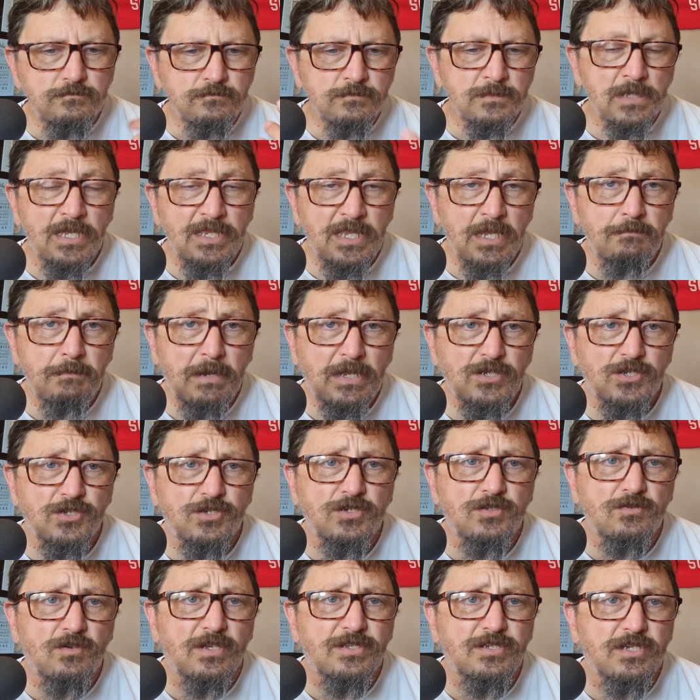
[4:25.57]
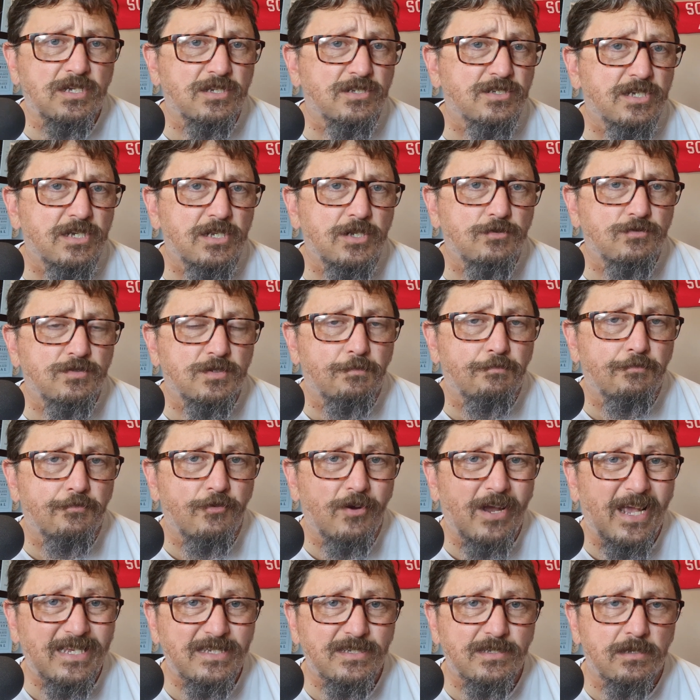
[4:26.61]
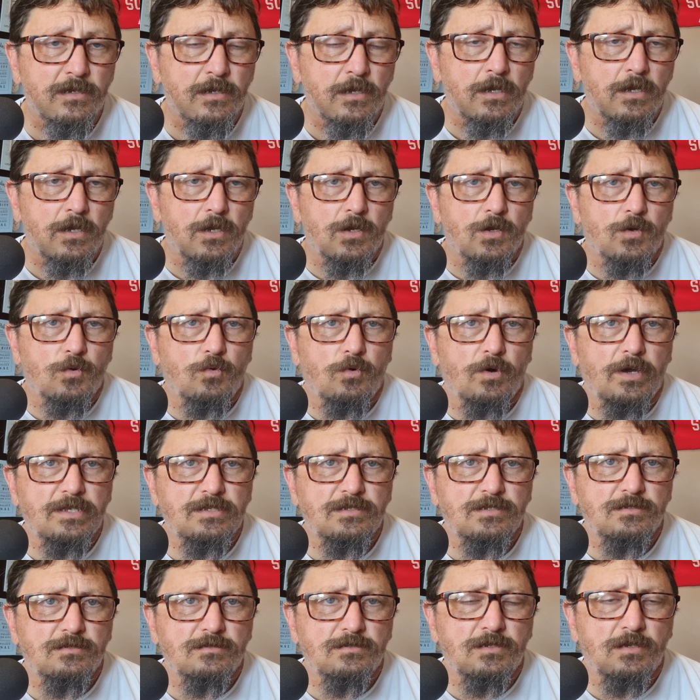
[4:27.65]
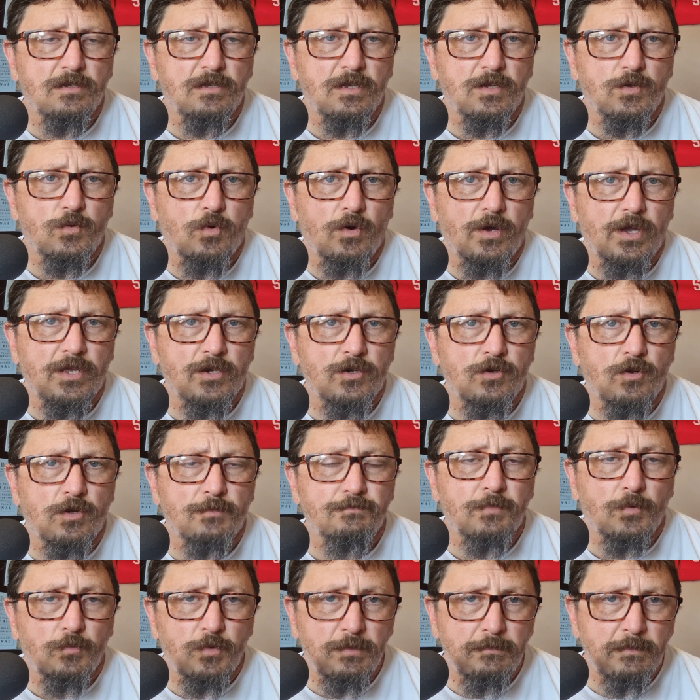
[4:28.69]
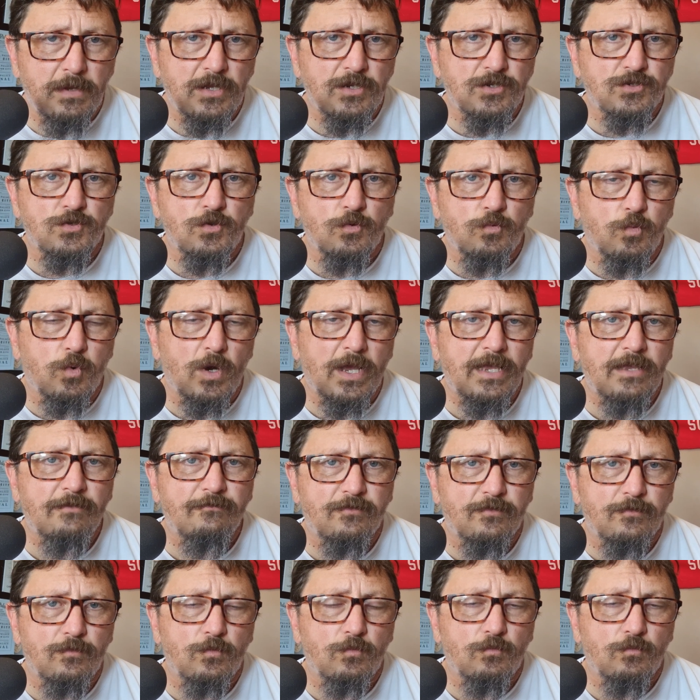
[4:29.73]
and then Manchester United continued to press quite a lot, but we managed to weather